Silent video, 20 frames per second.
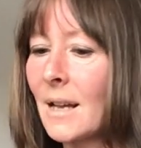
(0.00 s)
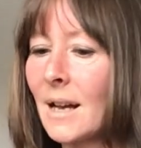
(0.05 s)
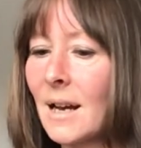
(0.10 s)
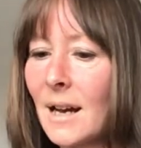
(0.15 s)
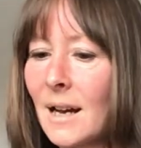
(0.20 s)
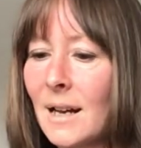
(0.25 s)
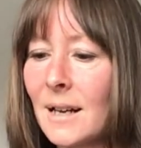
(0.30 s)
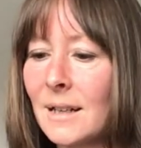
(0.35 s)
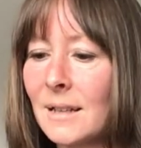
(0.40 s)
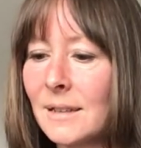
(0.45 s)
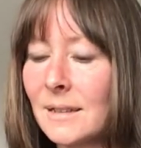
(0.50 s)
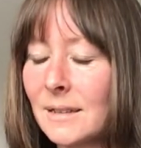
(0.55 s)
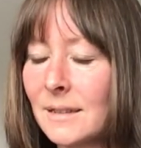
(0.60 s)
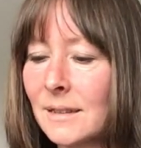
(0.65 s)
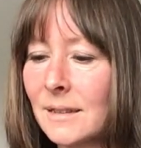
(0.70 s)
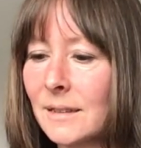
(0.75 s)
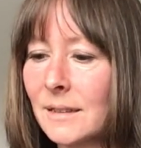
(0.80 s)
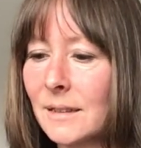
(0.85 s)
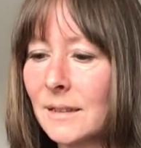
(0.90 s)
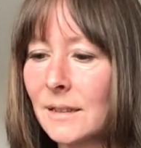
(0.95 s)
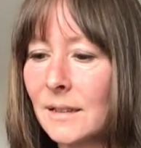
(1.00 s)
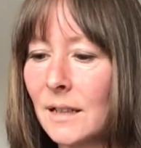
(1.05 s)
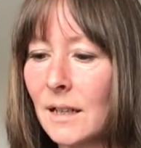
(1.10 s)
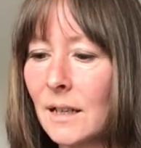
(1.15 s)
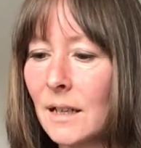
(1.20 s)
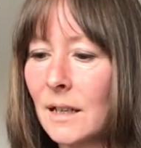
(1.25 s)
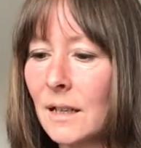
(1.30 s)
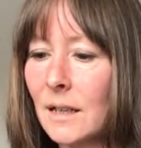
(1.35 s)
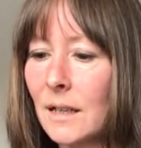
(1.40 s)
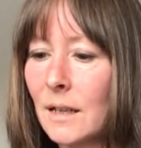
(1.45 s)
And
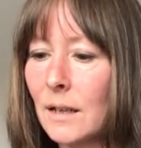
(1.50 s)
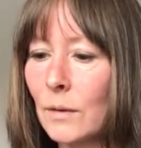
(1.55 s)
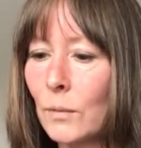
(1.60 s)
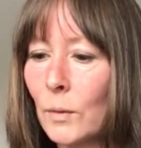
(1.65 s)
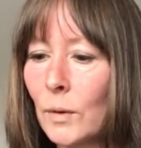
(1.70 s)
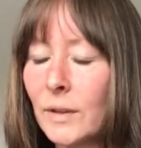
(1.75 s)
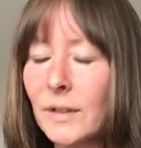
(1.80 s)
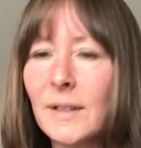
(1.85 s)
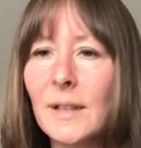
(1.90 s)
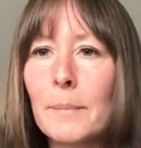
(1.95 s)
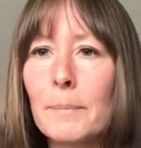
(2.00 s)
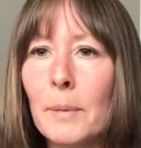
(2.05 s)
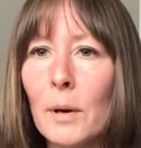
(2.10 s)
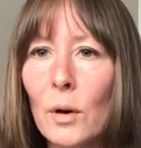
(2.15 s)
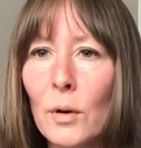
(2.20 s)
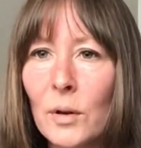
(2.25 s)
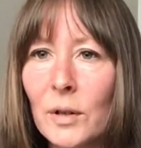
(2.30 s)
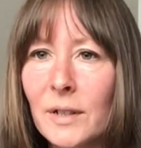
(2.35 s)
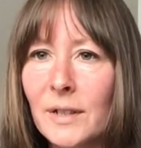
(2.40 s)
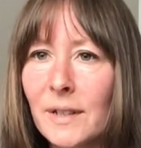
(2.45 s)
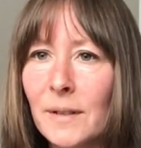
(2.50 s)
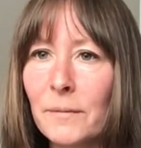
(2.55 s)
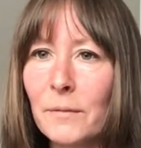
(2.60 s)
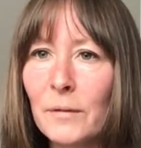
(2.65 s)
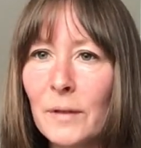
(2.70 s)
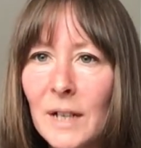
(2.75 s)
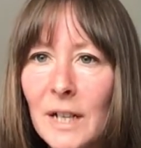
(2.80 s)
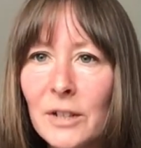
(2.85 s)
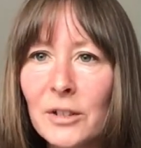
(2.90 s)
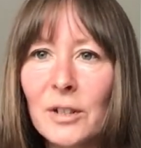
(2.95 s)
once they're blocked and
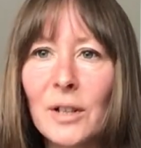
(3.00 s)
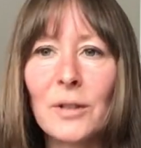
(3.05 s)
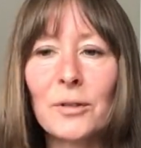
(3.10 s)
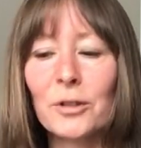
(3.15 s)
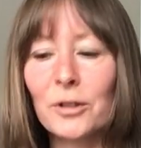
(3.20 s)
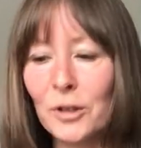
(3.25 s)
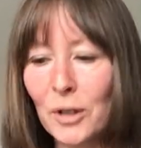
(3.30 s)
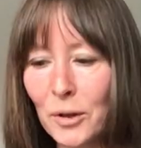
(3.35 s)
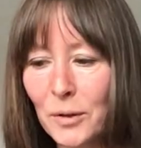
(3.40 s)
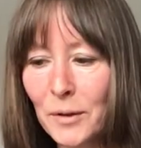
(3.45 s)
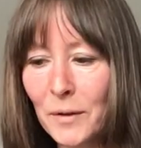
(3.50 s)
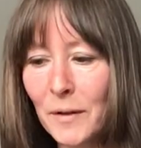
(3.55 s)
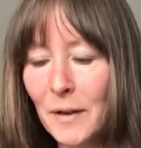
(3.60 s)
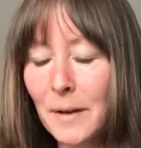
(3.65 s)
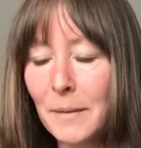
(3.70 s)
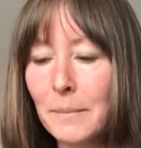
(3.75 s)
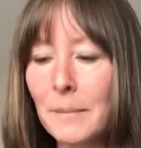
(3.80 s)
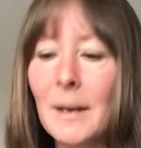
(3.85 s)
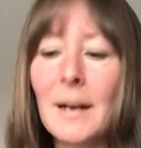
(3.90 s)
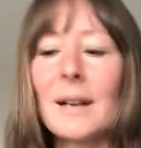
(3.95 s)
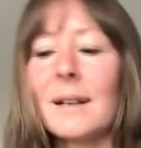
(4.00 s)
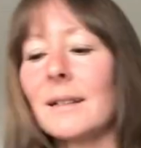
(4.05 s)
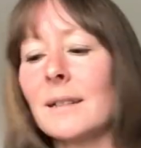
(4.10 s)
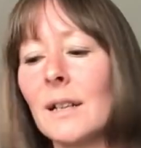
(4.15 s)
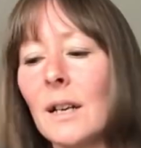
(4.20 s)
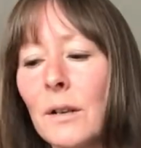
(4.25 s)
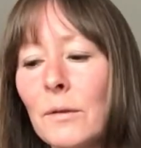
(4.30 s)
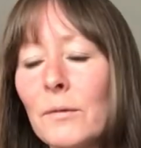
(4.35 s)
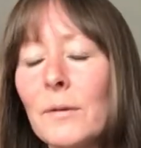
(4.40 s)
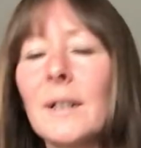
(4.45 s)
finished, I'll show you them and
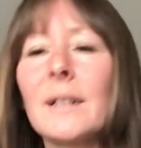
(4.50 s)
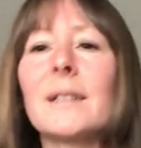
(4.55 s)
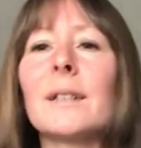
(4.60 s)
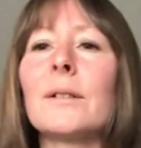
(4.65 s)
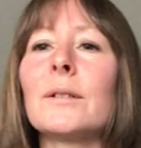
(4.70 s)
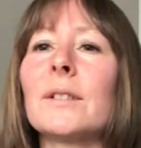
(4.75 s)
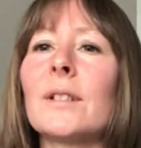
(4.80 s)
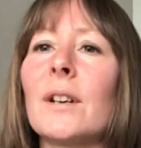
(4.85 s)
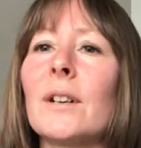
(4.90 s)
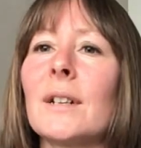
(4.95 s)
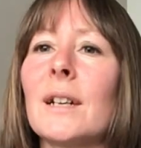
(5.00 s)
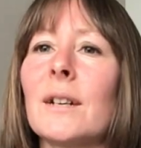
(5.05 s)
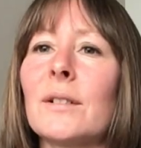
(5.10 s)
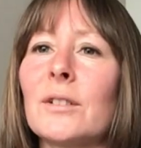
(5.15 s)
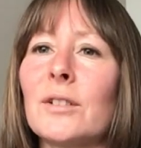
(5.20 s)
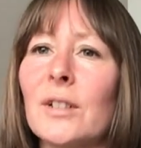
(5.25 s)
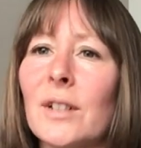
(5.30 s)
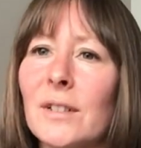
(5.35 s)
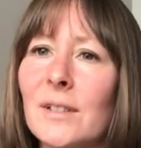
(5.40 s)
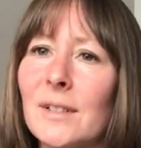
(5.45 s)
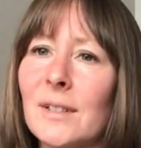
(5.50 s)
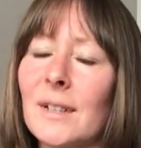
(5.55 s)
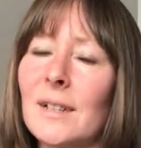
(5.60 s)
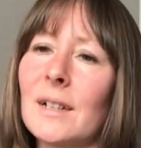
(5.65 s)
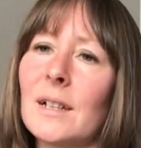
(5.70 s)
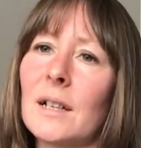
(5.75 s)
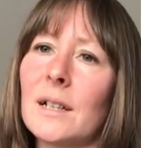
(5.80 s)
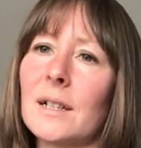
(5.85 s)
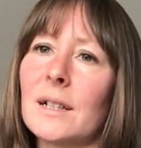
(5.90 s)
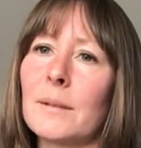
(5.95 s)
hopefully they'll turn out just
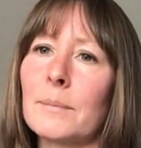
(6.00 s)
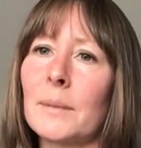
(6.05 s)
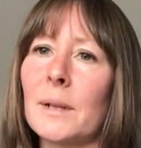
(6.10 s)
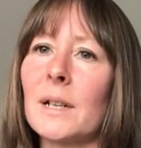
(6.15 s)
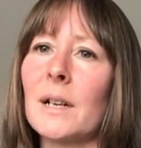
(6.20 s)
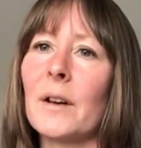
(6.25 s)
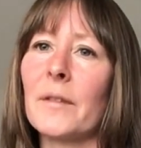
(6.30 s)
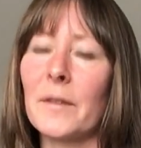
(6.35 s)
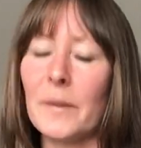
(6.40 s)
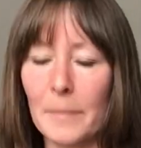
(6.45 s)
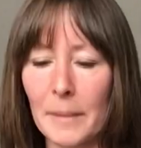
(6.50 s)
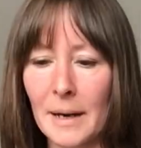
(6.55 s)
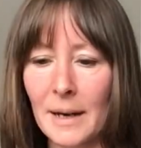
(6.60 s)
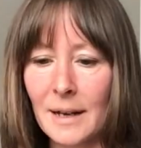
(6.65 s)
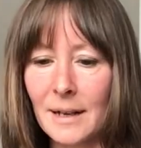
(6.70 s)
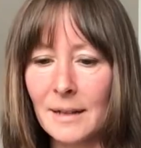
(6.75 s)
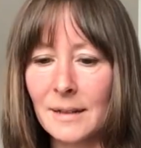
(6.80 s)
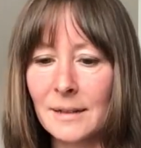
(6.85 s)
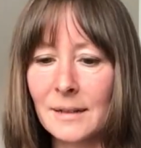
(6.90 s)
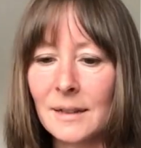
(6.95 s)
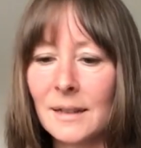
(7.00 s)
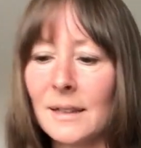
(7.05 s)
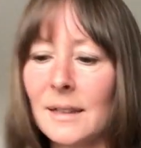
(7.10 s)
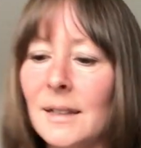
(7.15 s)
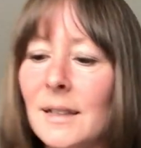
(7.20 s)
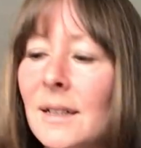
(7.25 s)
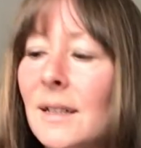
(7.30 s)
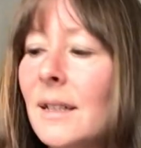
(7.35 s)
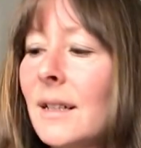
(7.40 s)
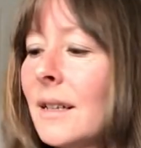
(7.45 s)
like my other pair,
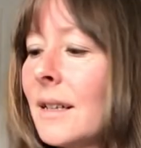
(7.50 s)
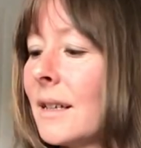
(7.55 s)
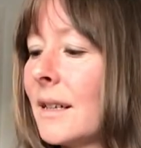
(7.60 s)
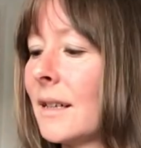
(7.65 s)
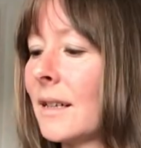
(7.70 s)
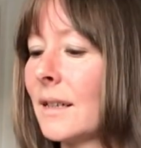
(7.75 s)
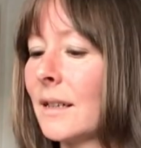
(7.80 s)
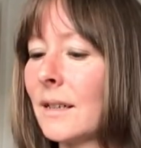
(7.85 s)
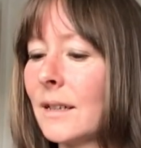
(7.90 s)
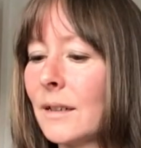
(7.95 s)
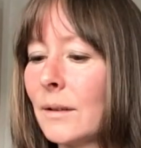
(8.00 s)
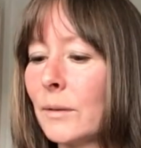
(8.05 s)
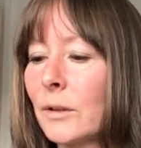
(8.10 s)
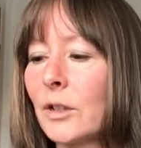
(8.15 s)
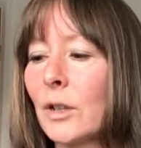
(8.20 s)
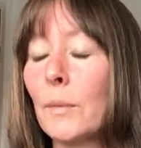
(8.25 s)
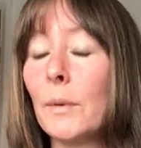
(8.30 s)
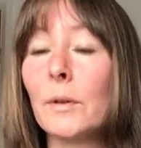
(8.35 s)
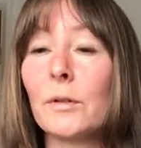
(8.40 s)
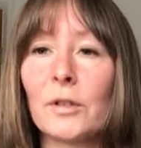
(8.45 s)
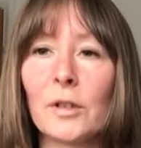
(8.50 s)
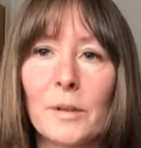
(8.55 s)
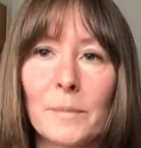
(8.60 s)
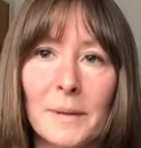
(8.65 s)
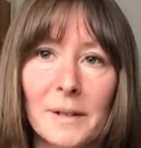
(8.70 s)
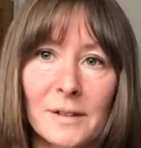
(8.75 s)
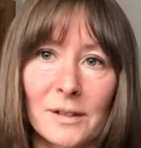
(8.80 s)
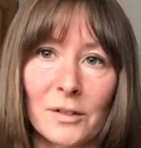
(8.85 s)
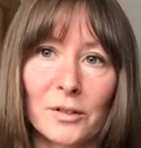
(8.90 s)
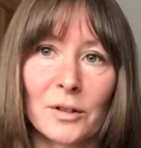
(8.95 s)
which I won't show you
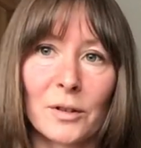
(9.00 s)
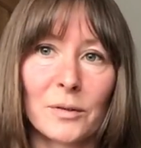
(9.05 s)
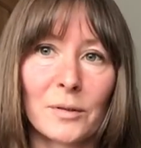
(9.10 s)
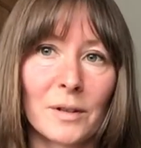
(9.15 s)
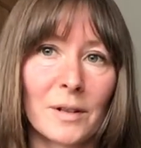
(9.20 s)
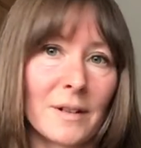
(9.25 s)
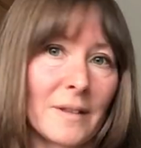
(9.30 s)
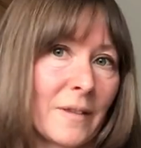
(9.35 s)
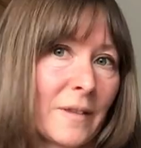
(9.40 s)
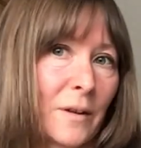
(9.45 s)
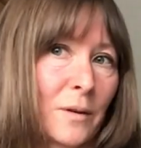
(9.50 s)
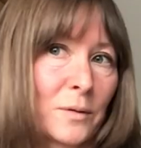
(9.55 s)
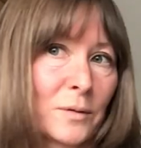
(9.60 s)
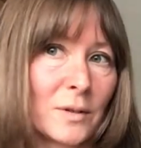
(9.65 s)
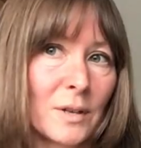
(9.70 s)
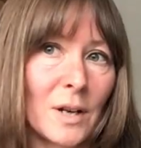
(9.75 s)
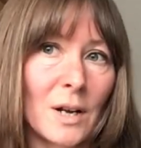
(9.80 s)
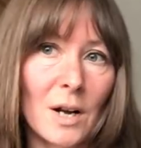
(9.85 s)
because I showed those